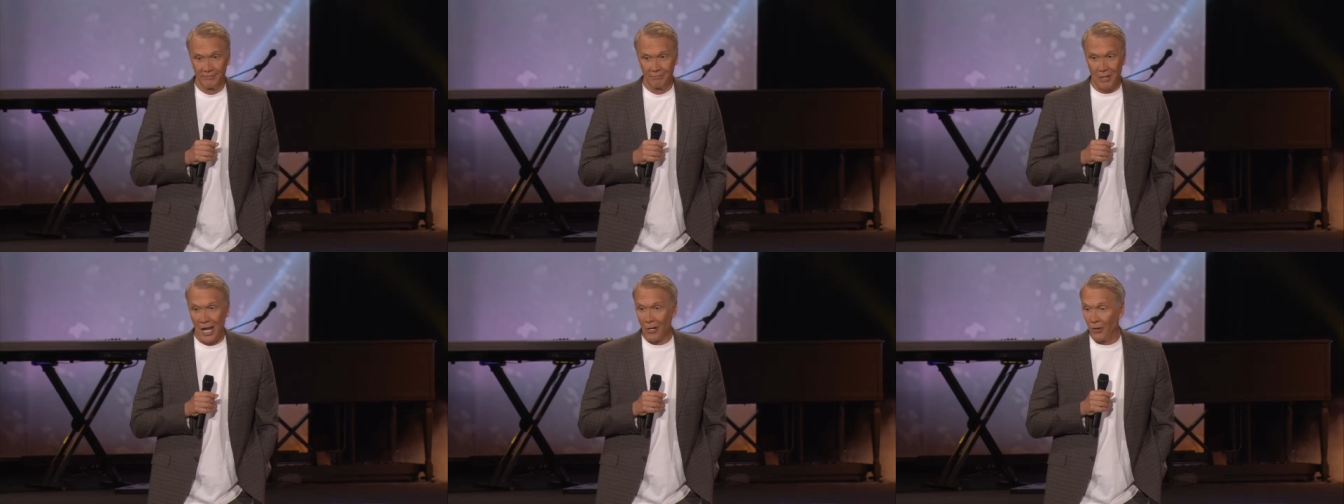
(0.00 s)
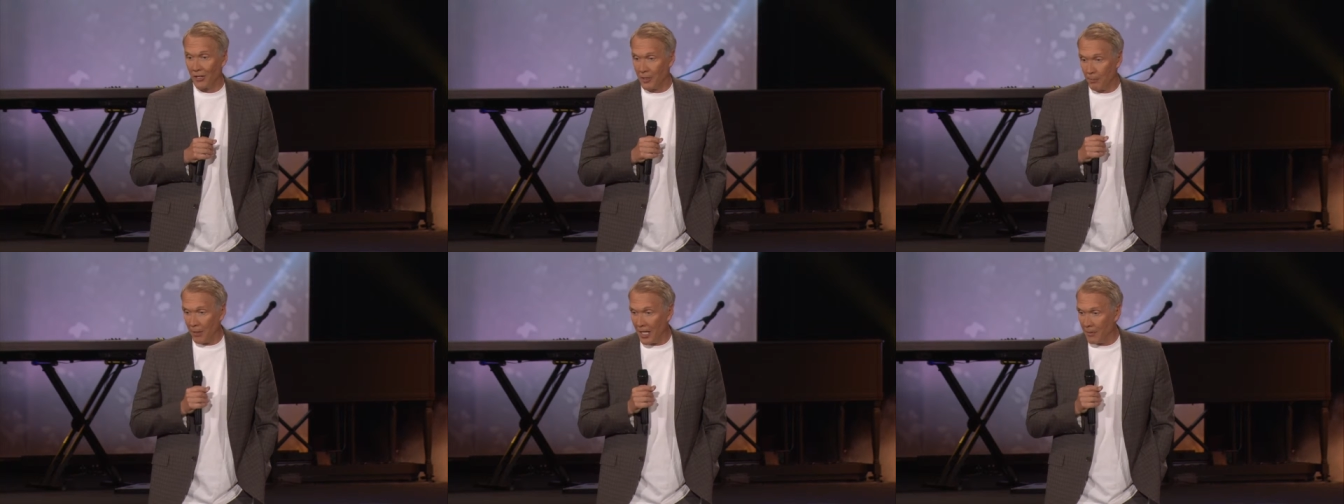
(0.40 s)
But I'm going to
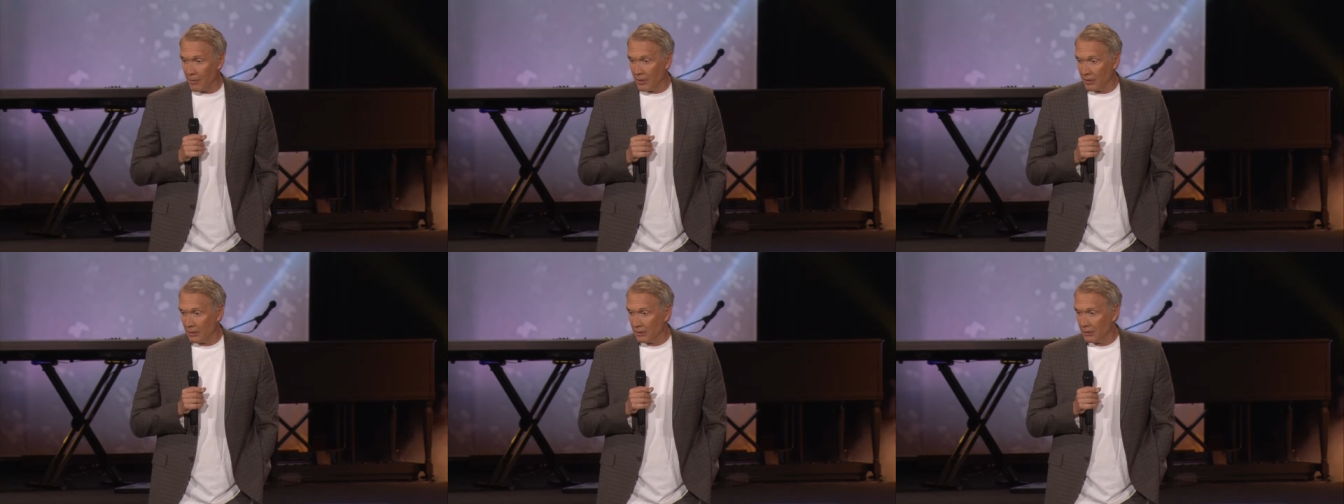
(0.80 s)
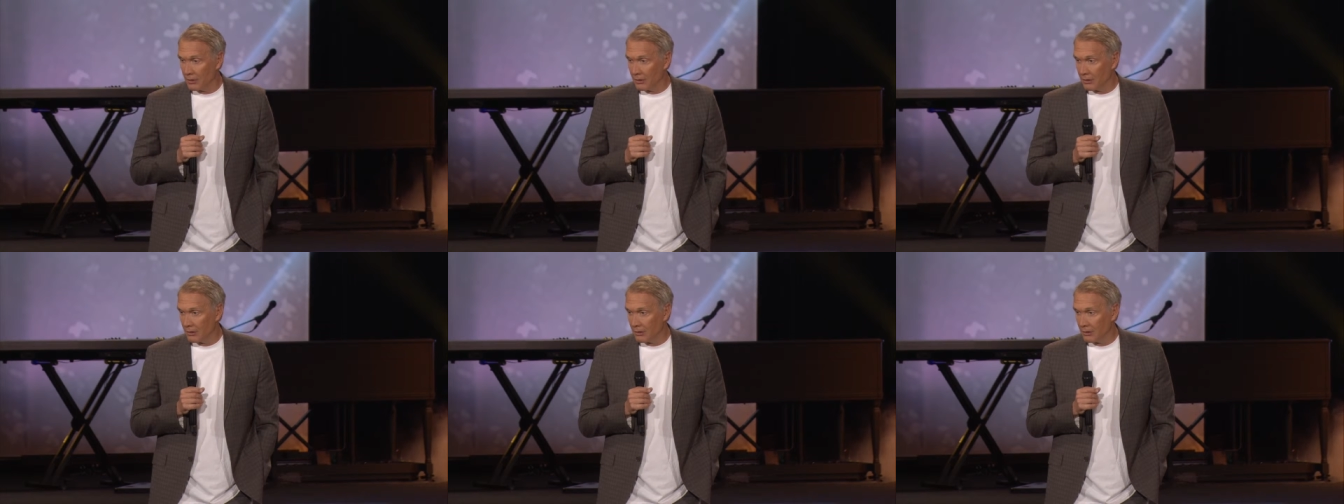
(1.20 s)
hit the pavement.
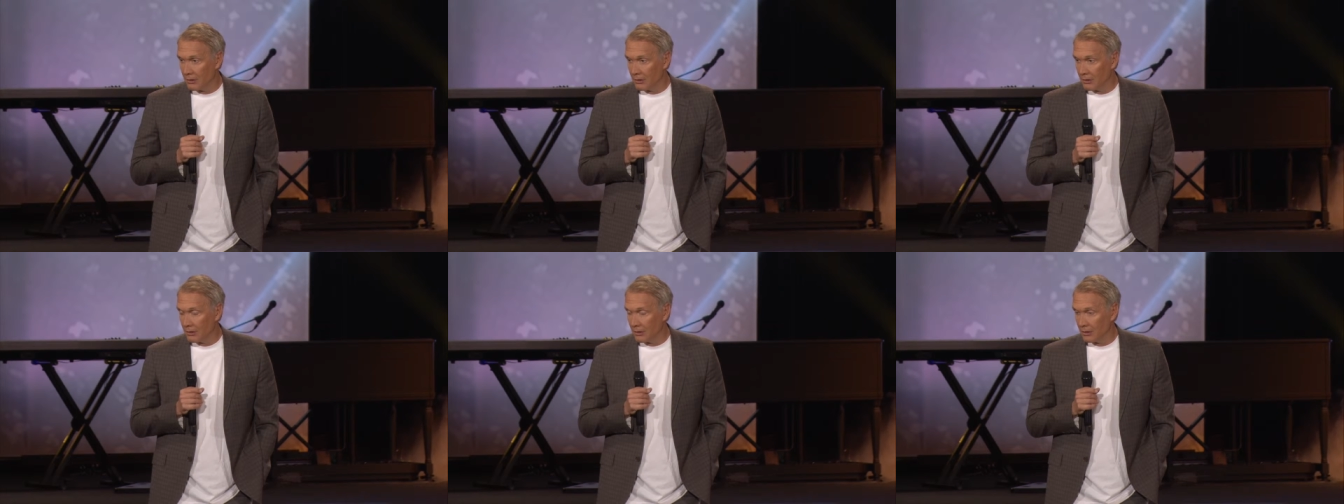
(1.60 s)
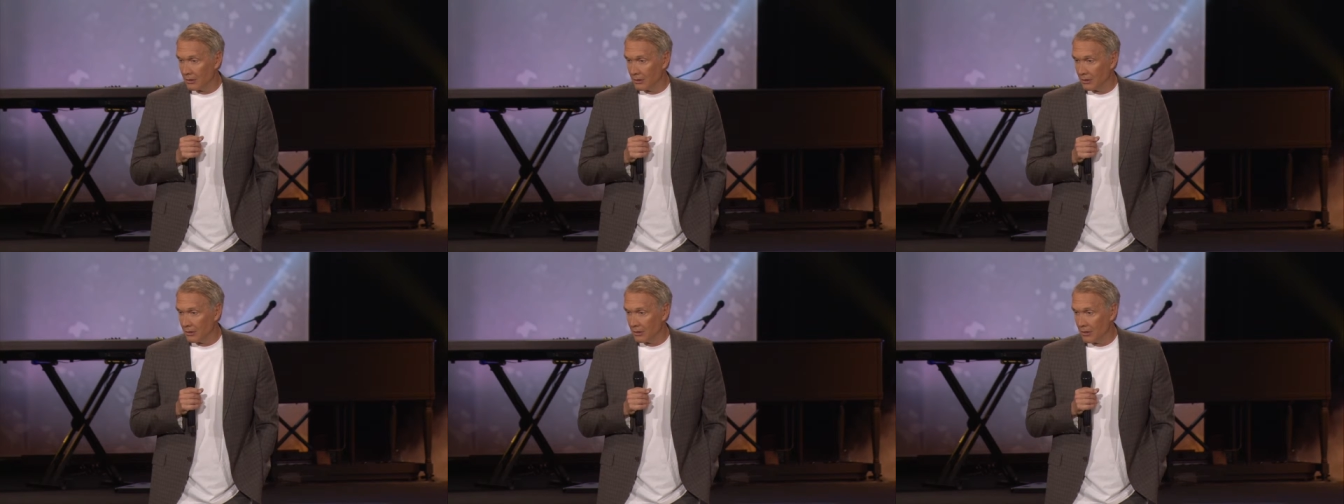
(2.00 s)

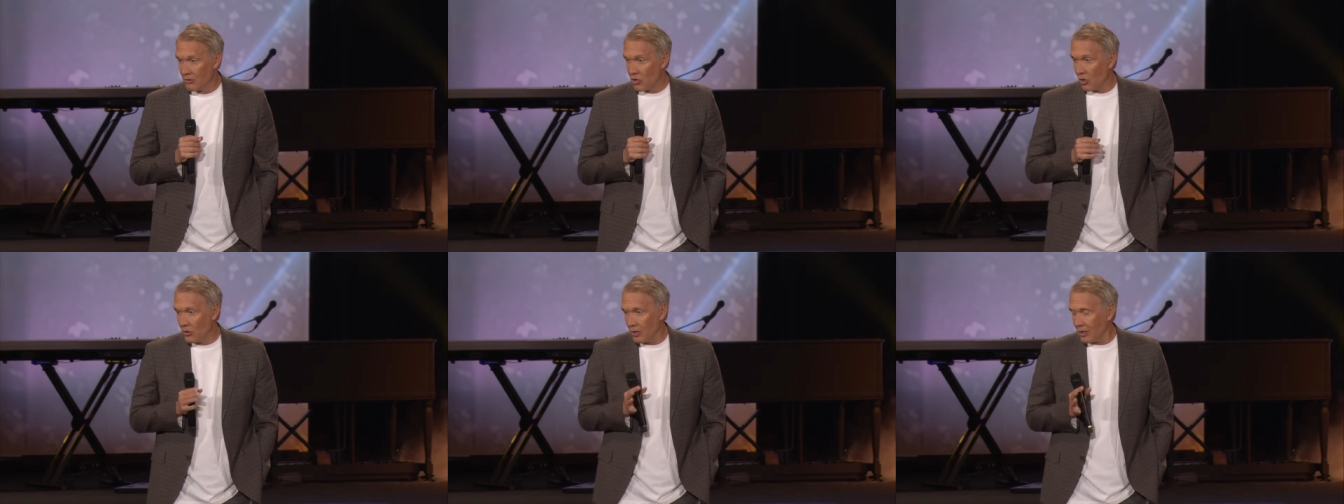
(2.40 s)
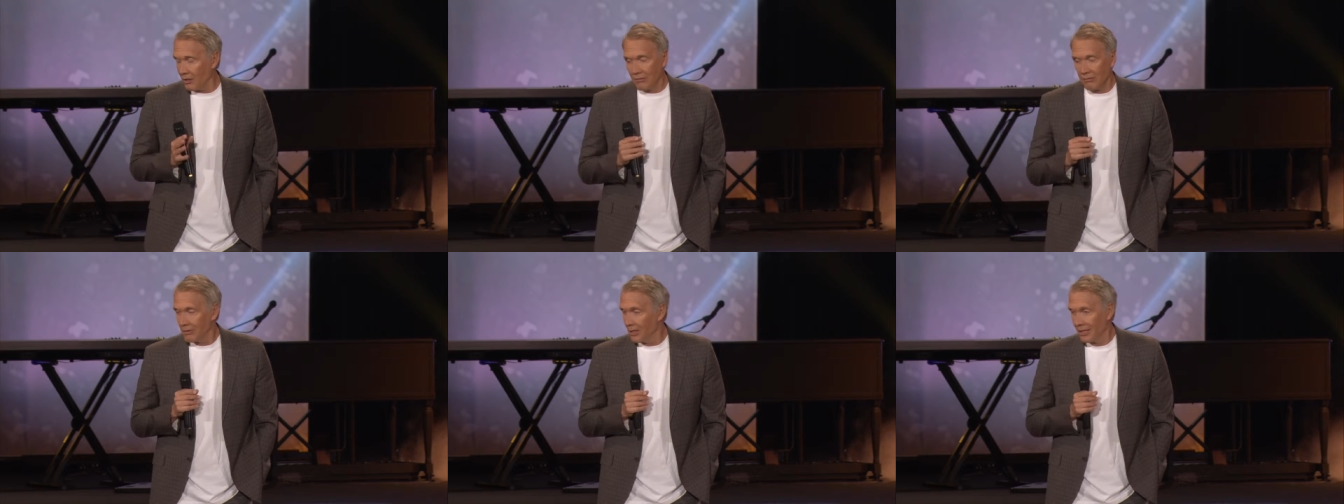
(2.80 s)
So you
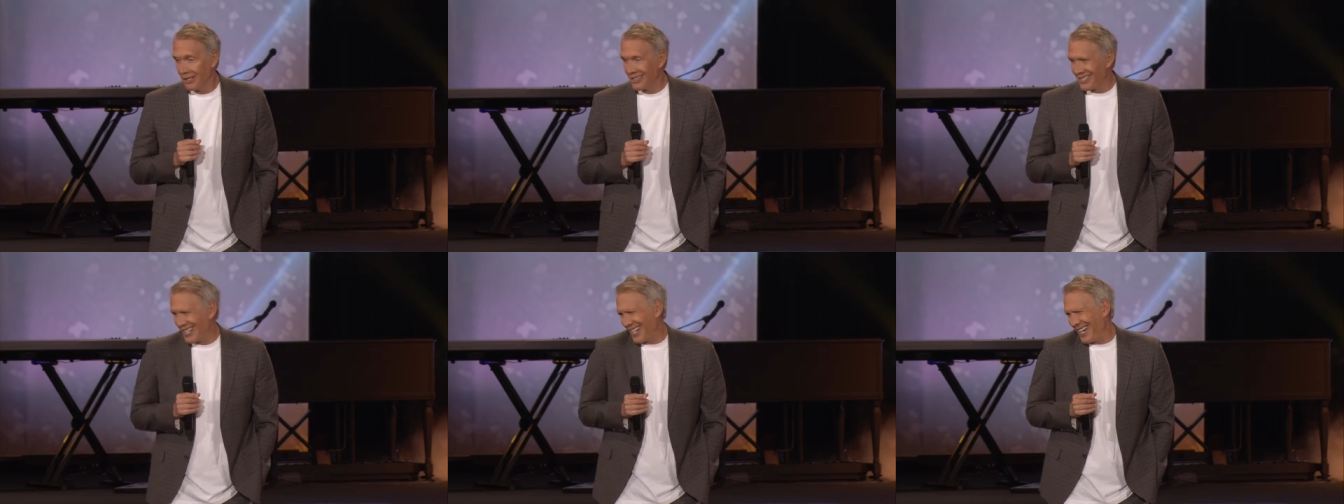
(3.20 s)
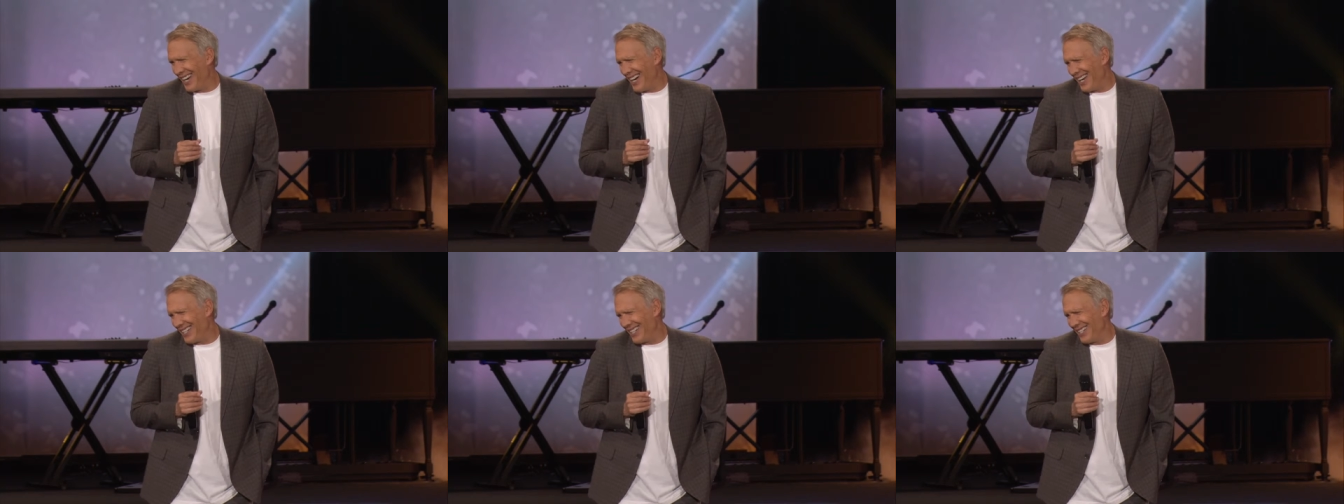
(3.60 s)
can say,
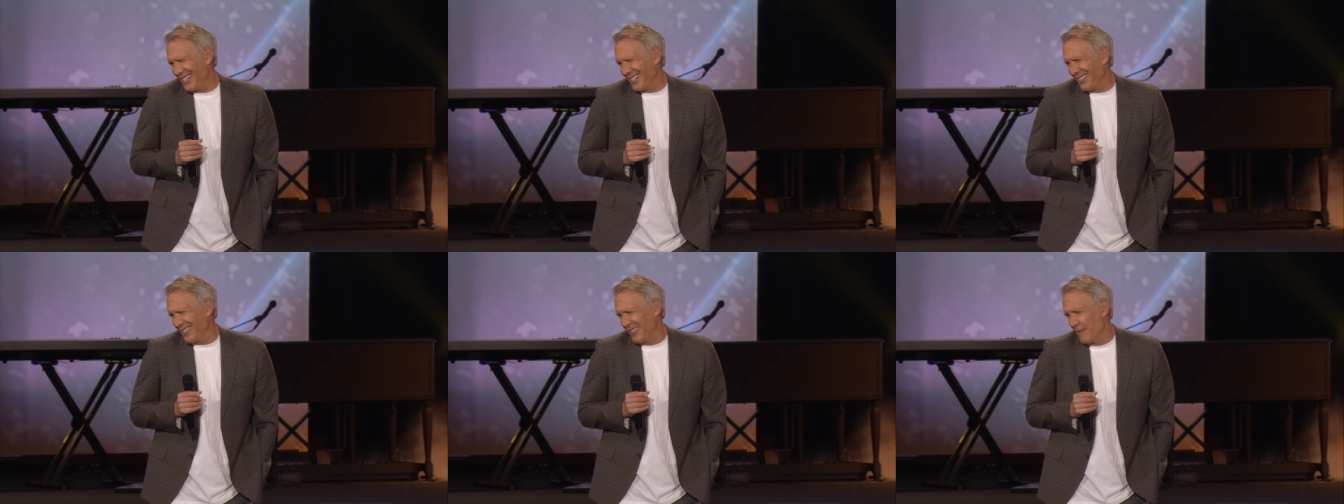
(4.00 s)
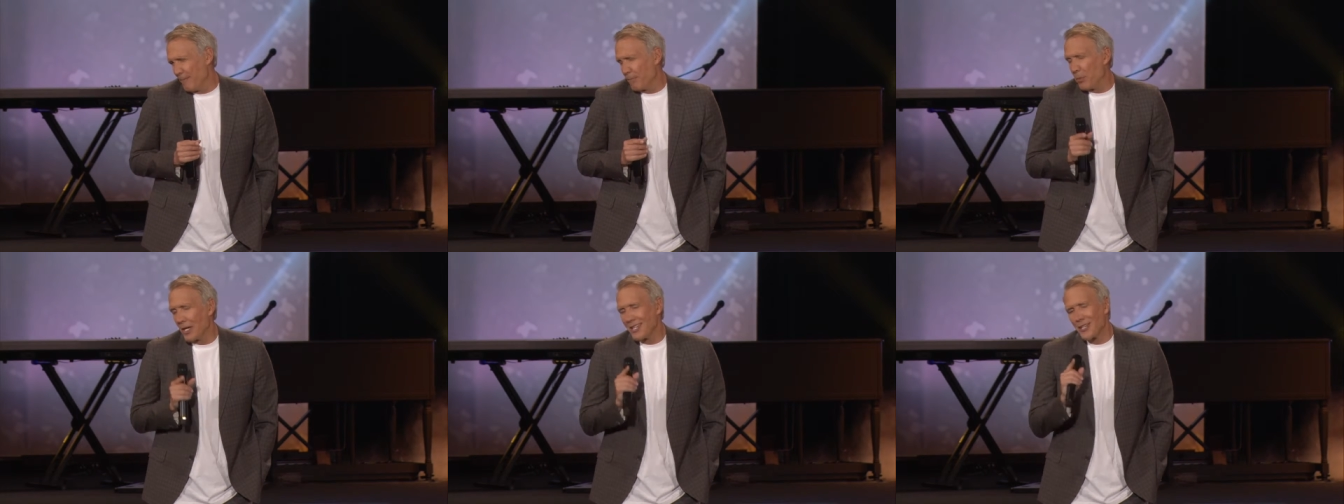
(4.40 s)
Ah, you know,
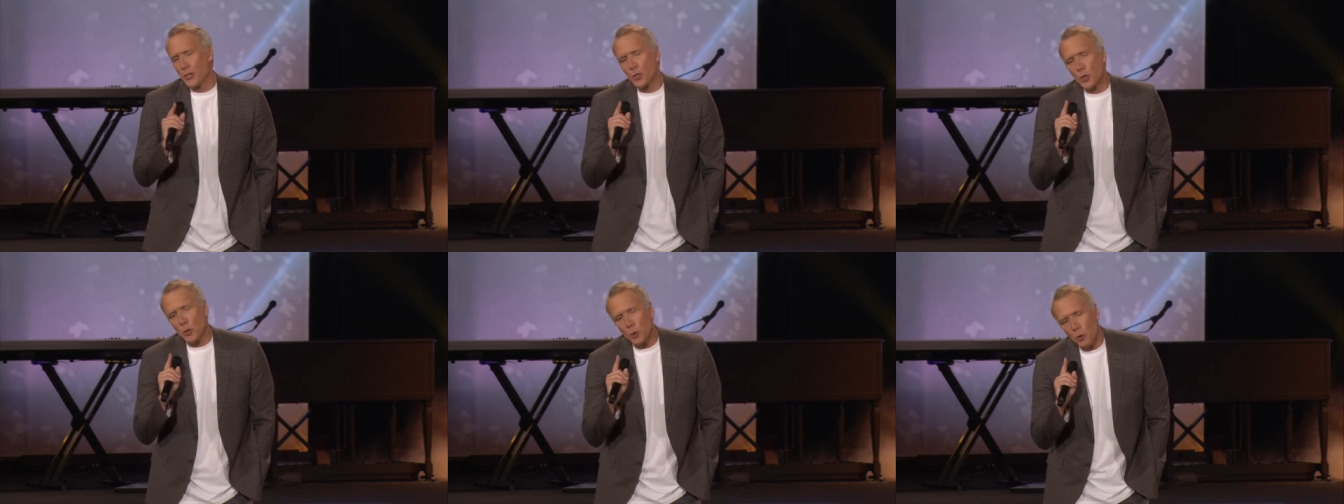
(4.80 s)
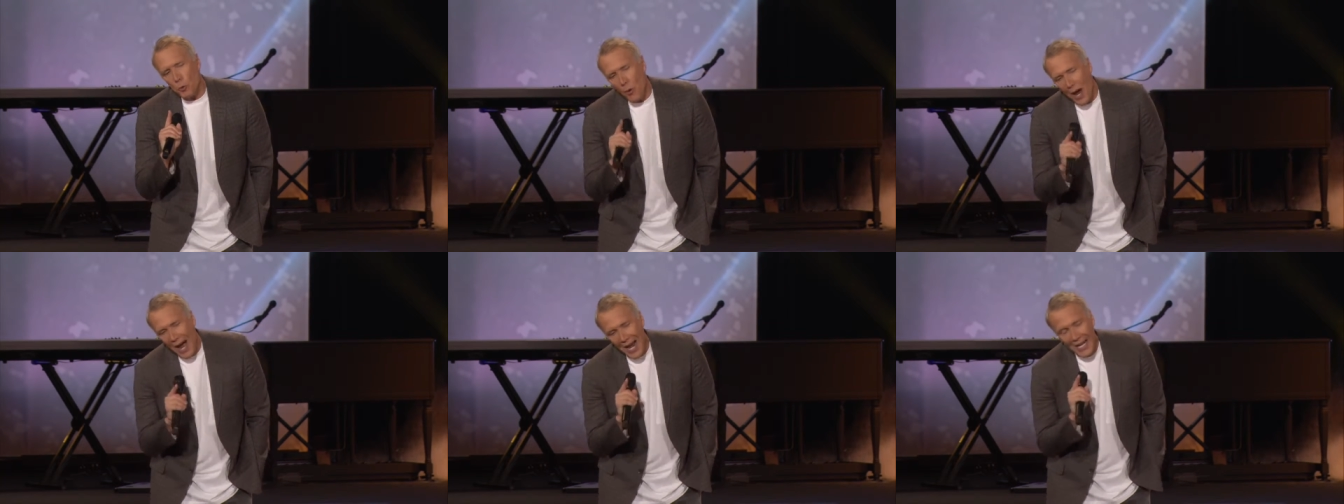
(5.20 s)
but
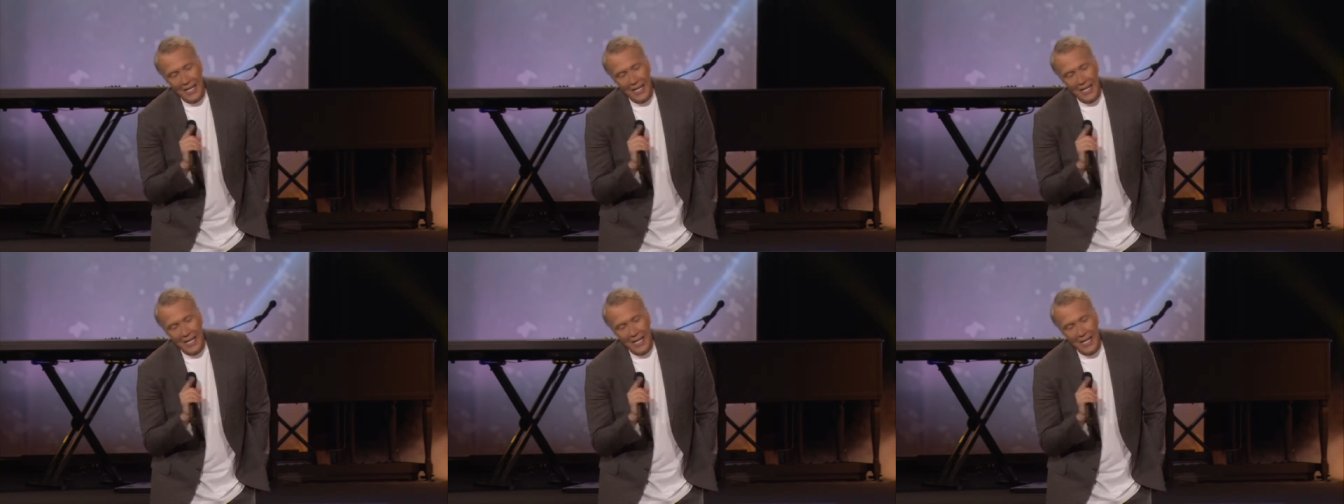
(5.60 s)
try